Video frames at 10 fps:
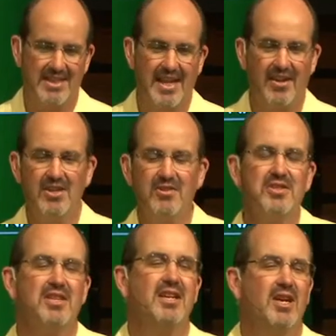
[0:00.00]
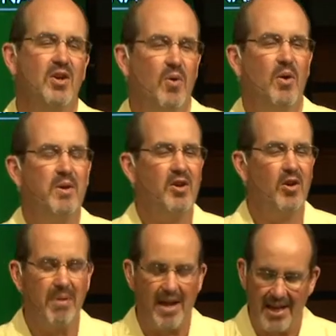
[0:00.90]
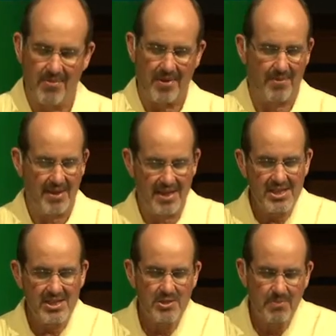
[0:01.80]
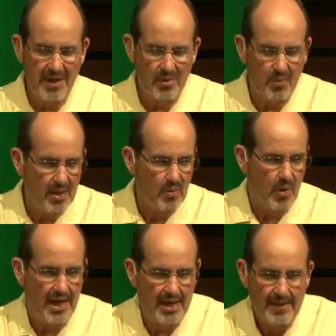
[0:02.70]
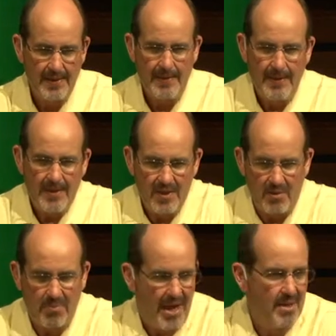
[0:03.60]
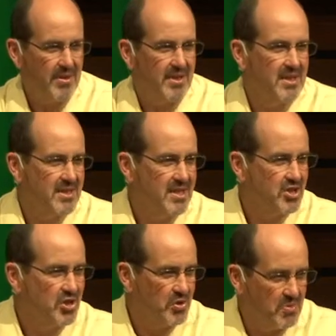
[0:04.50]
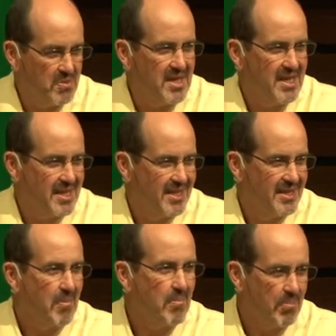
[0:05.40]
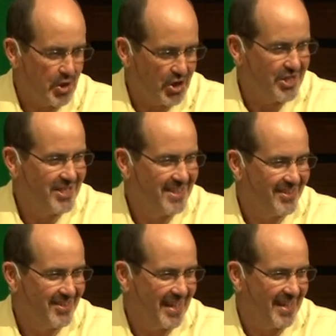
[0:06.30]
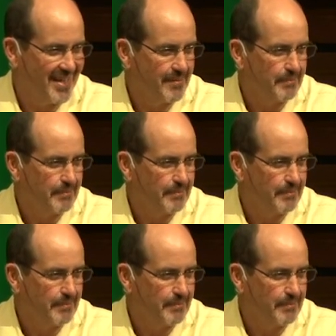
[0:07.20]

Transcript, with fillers: Now, here's what we know about Abraham. And this is, by the way, why the Bible is such a unique book, okay?